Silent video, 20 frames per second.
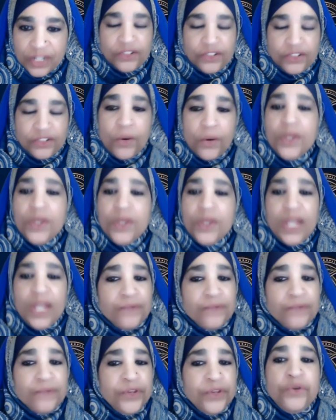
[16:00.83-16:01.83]
So
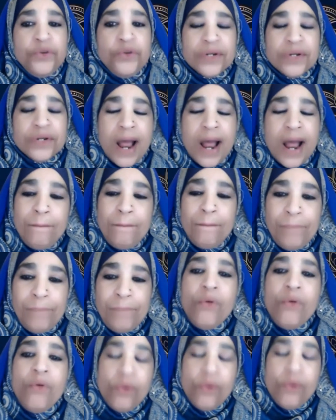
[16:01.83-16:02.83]
if you were not
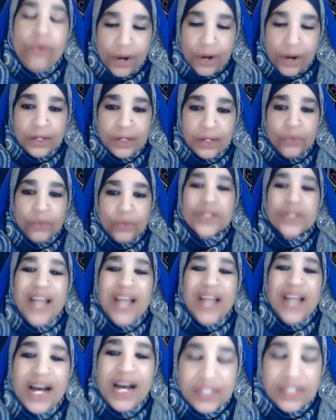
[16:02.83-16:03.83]
born with
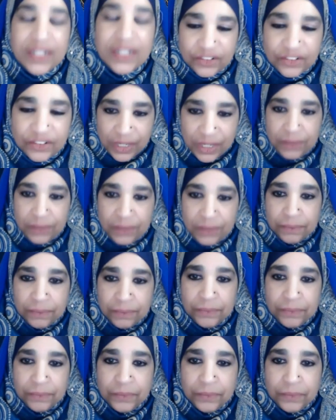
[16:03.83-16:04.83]
honesty,
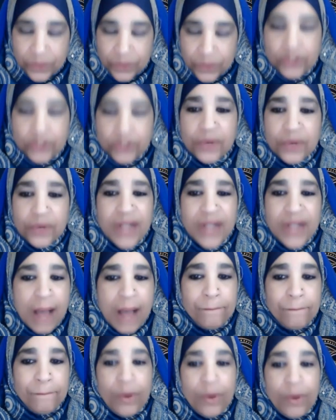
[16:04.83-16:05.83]
you were
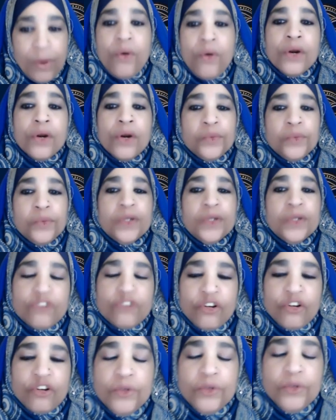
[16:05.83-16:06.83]
not born with
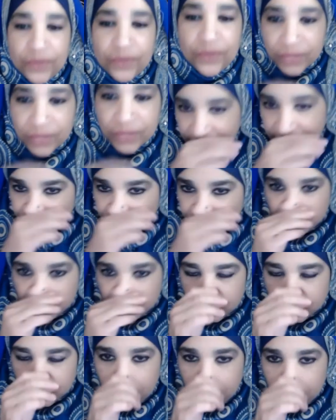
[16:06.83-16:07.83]
truthfulness,
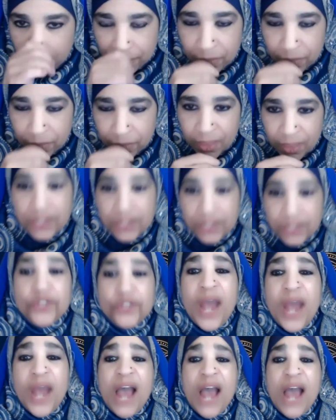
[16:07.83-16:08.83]

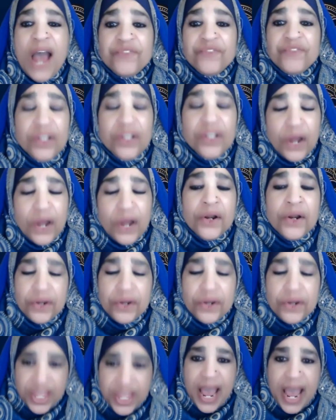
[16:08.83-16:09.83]
you have to
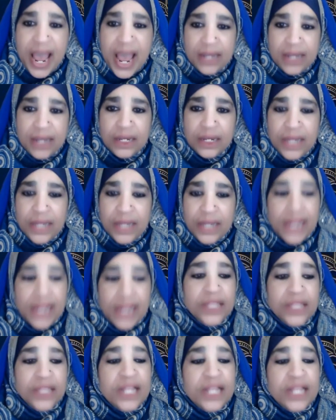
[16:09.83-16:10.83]
learn that.
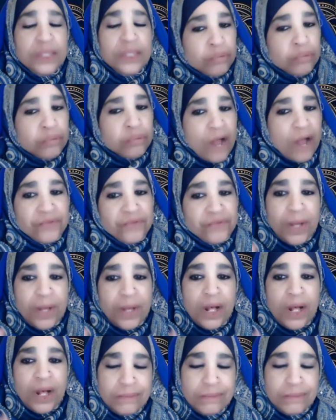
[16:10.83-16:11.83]
And then the Prophet
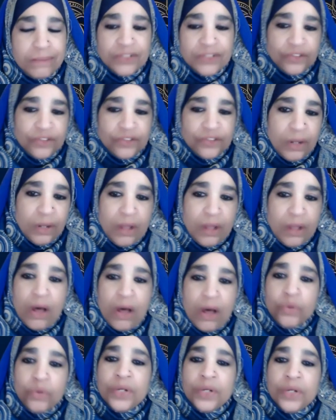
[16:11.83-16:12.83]
Muhammad
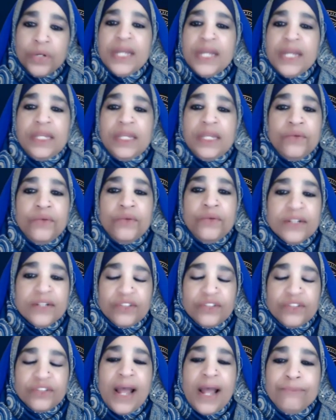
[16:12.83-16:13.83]
sallallahu alaihi
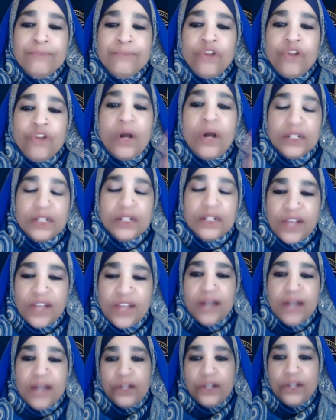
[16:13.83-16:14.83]
wasallam taught us
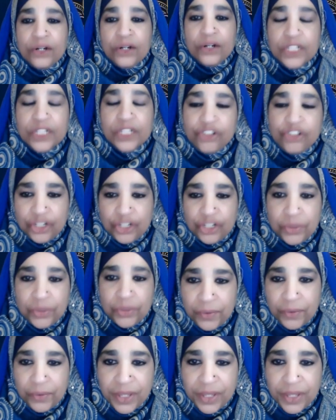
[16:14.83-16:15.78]
how to learn it too.